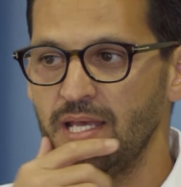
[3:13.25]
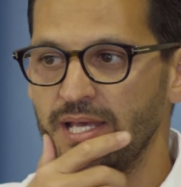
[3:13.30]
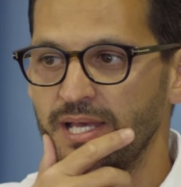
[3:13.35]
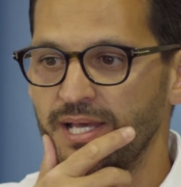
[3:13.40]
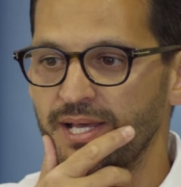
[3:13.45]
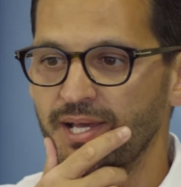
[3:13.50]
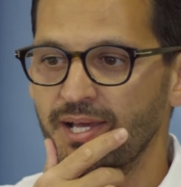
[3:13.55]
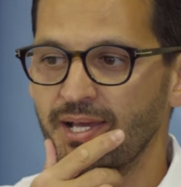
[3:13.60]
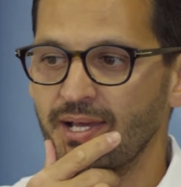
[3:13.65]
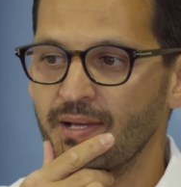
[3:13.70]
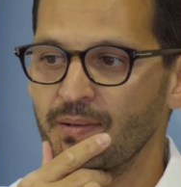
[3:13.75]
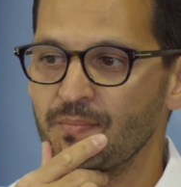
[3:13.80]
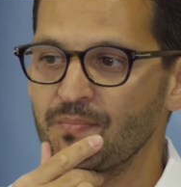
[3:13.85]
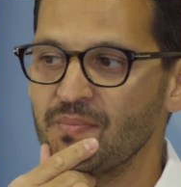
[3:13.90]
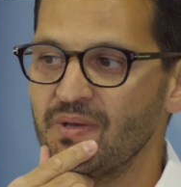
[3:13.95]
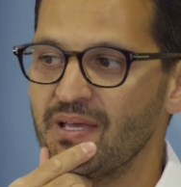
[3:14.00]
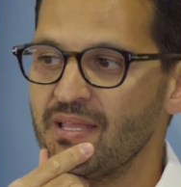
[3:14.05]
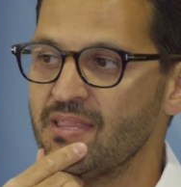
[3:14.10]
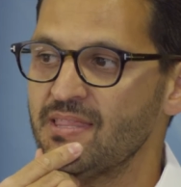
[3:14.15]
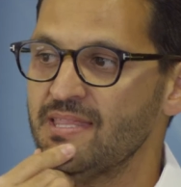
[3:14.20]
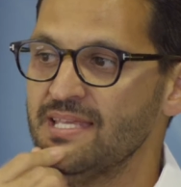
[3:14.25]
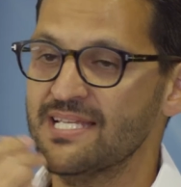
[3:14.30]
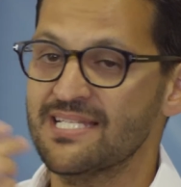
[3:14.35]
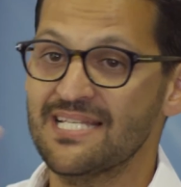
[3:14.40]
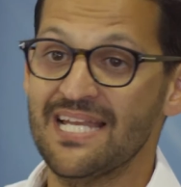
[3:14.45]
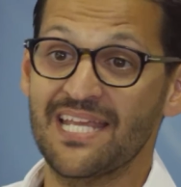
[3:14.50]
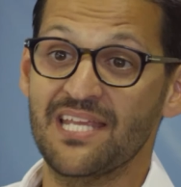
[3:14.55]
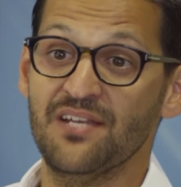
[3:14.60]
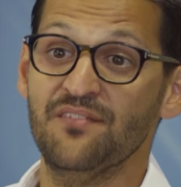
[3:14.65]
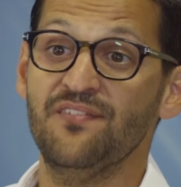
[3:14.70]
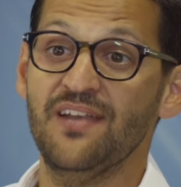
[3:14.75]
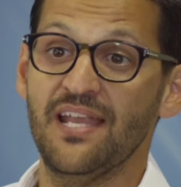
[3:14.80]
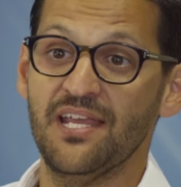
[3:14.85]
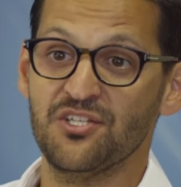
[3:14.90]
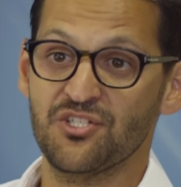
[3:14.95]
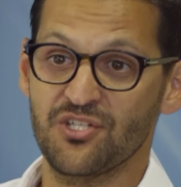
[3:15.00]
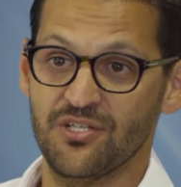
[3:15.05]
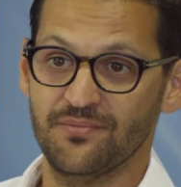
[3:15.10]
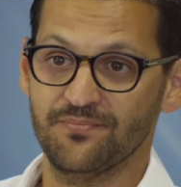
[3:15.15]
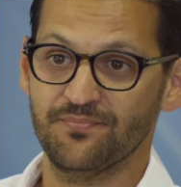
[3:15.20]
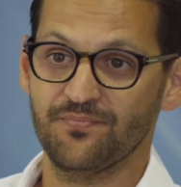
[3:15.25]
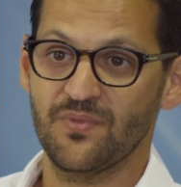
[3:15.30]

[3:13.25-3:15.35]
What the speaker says: and things like inflation.